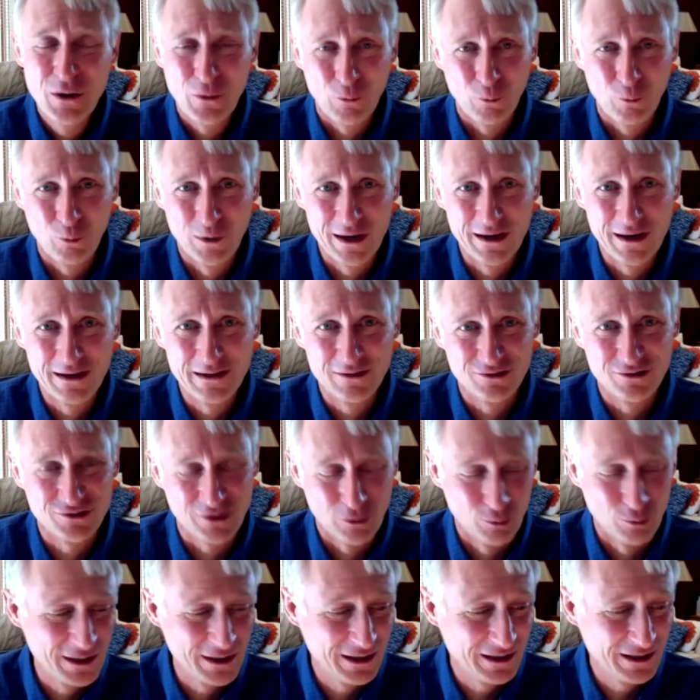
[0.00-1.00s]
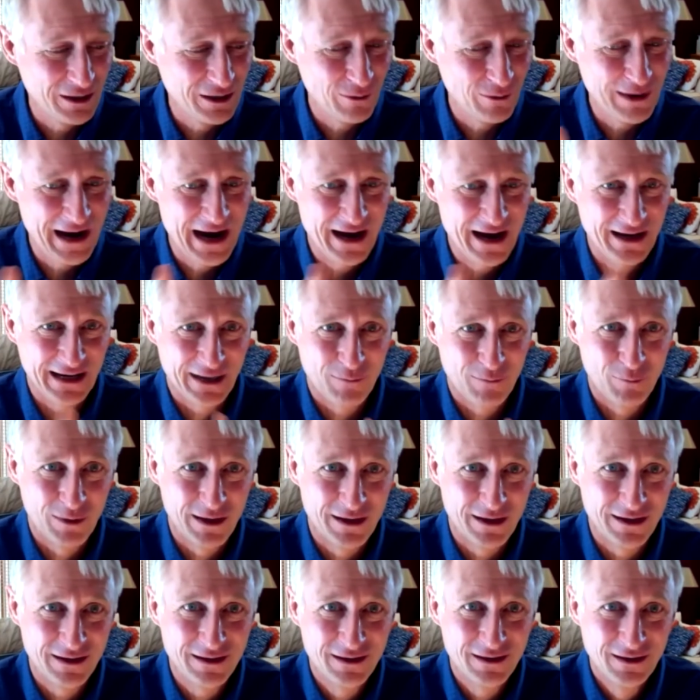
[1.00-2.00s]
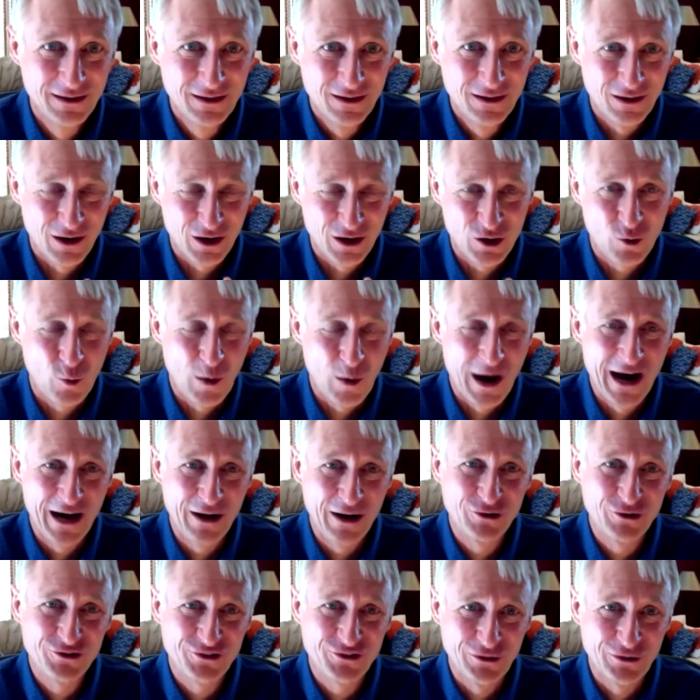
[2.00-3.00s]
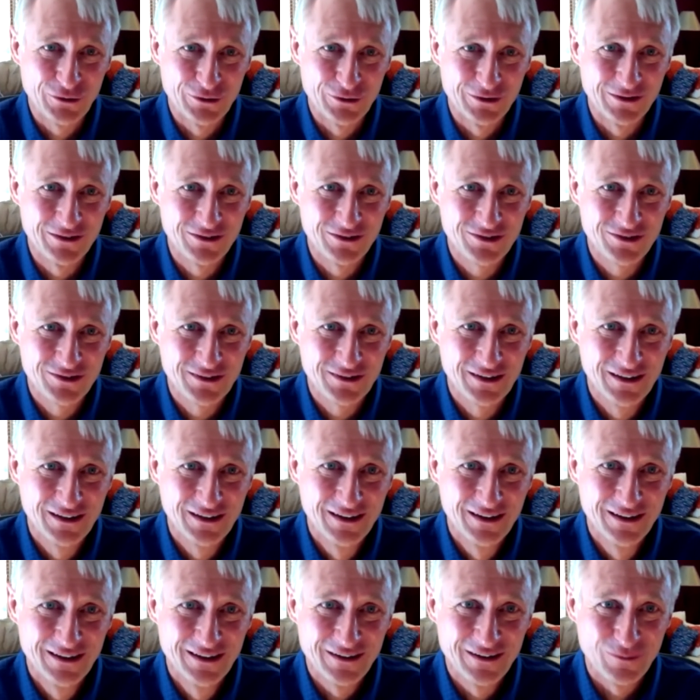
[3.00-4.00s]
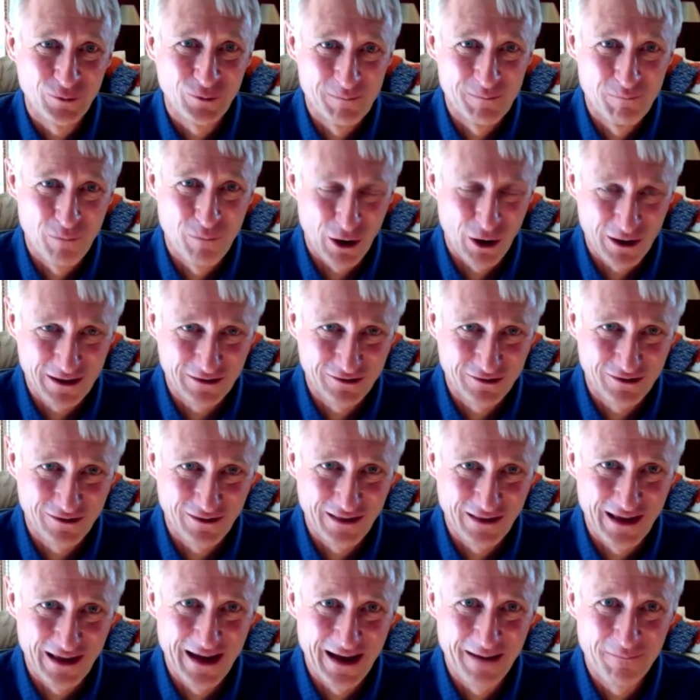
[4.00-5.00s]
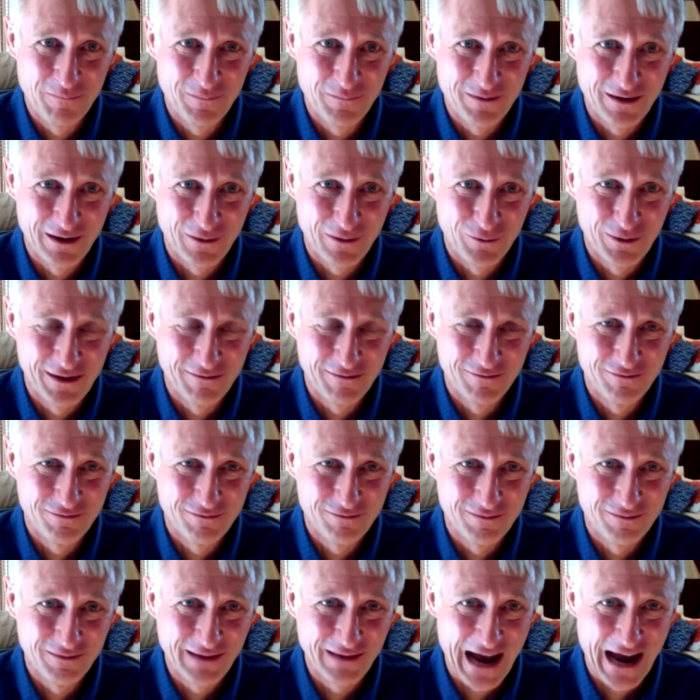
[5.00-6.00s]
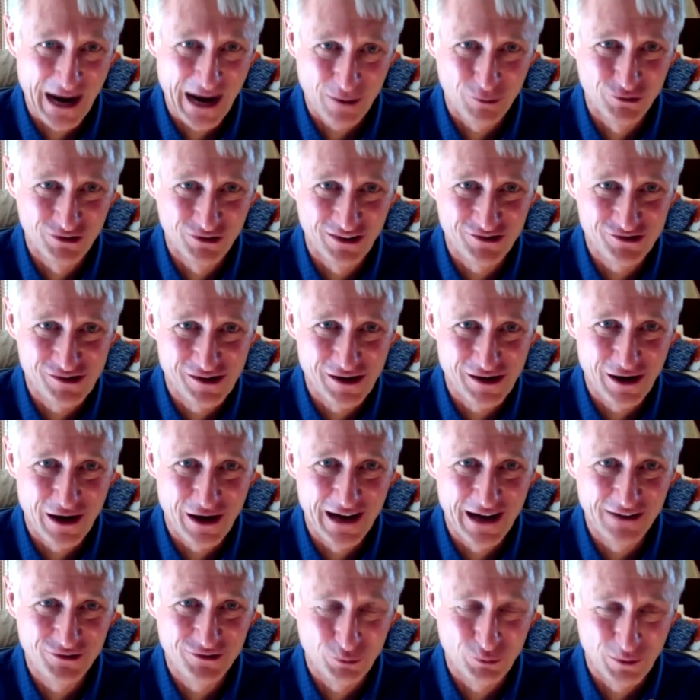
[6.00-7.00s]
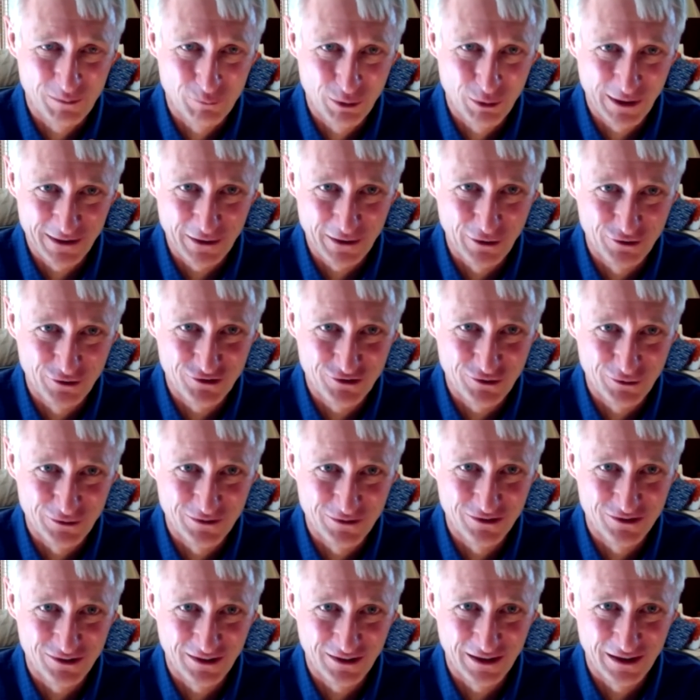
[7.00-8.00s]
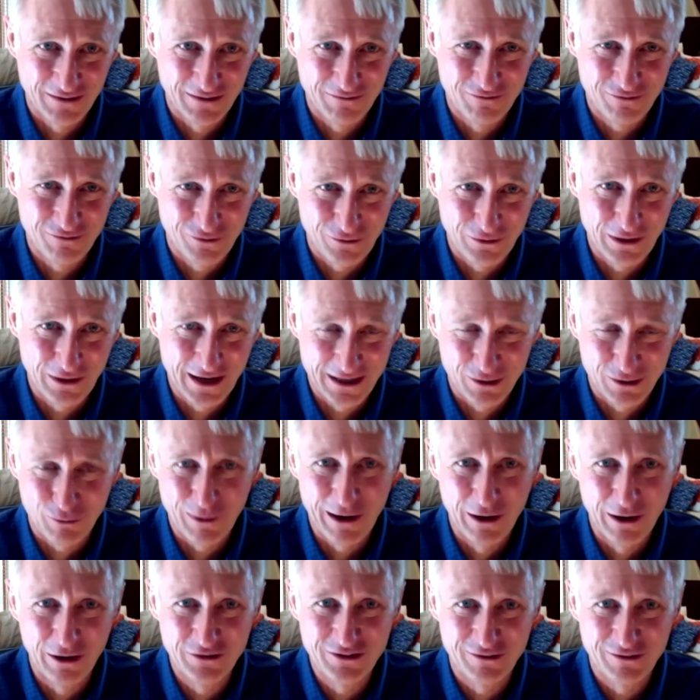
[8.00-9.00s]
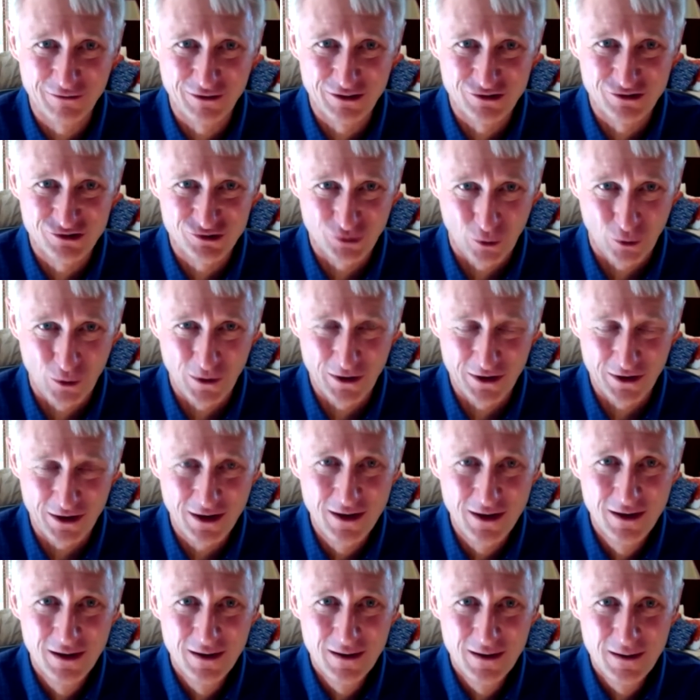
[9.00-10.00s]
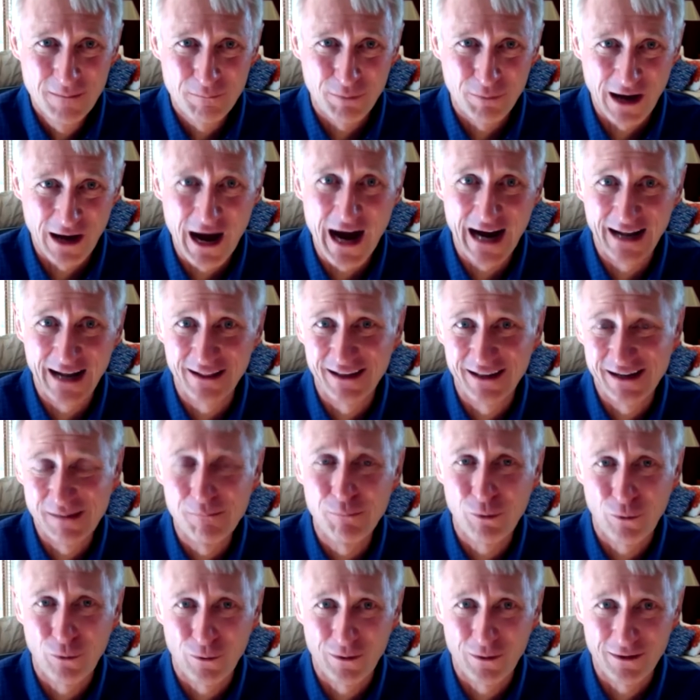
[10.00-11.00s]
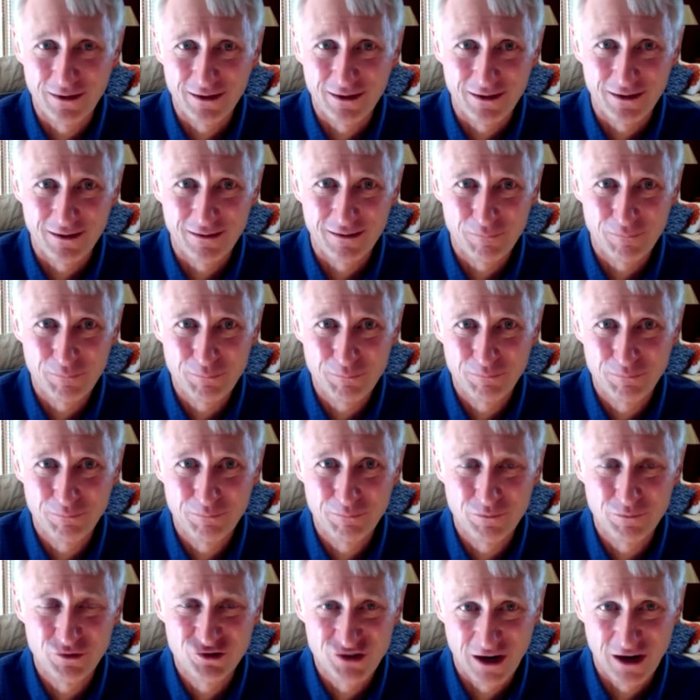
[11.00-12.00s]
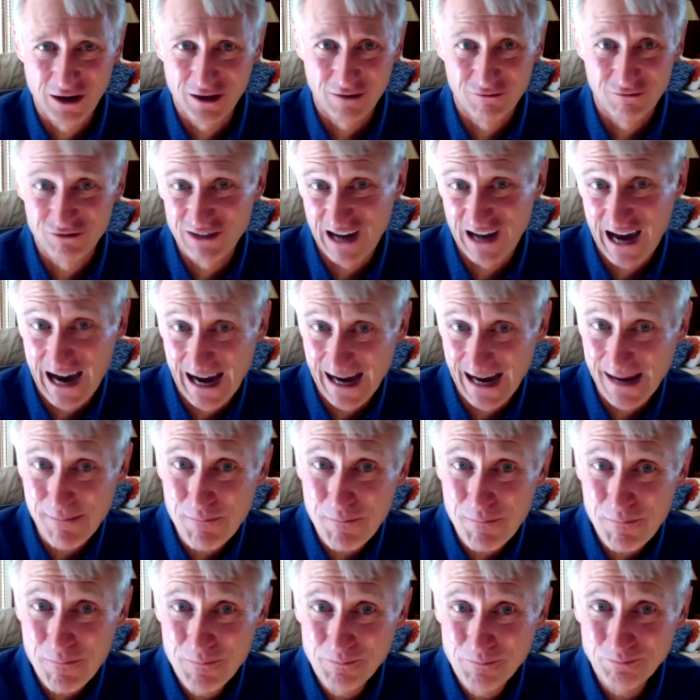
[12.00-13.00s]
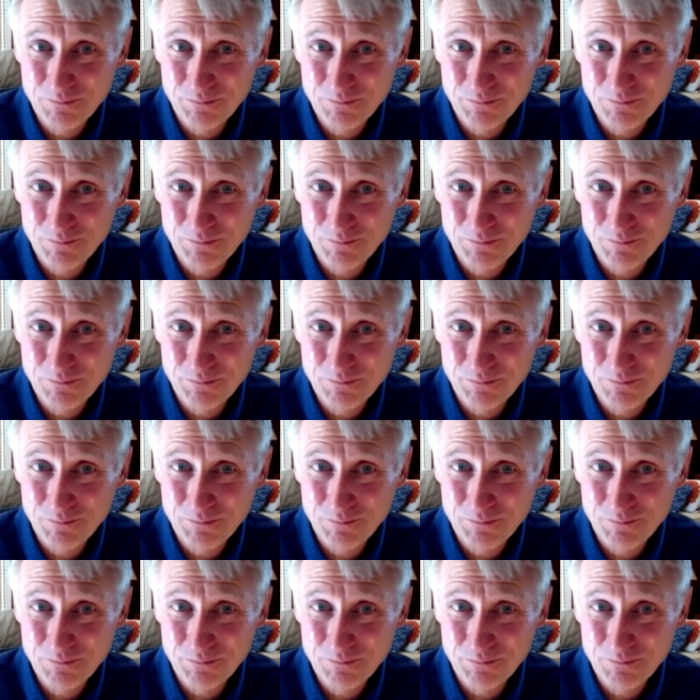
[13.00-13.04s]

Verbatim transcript: we so we go out and we acquire students, we market to them, you know, we have acquisition costs, we bring those students in for like a relatively short but highly important chunk of time.